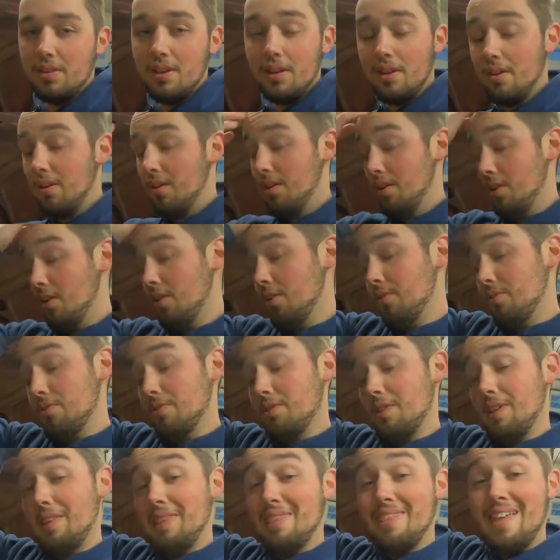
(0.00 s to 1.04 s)
there, and
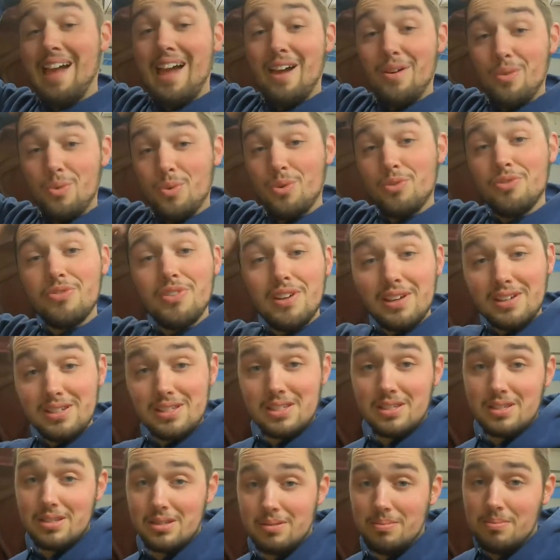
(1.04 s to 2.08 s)
hopefully that will
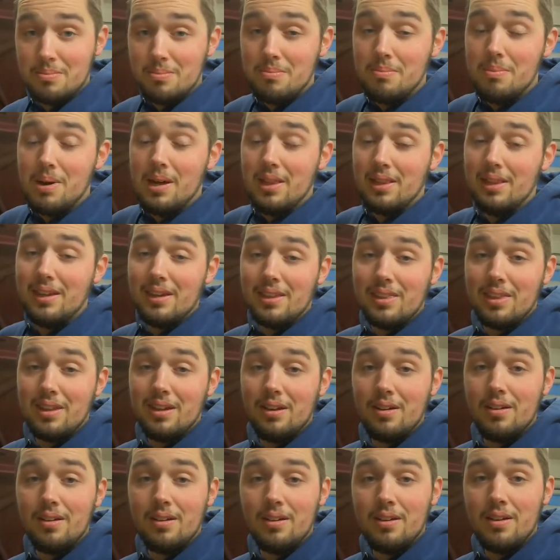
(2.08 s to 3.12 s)
fix my leak
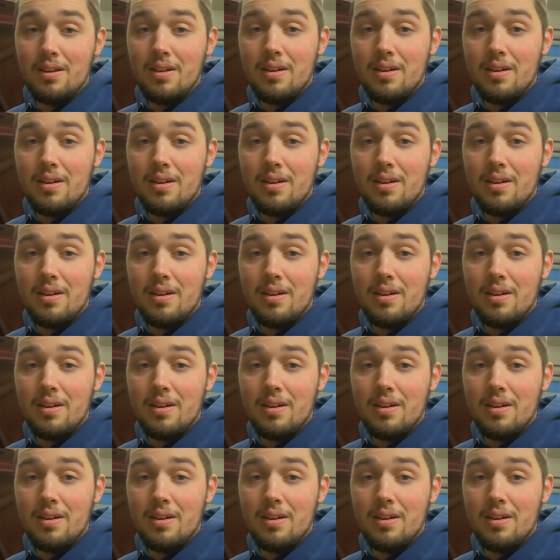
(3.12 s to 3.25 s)
there.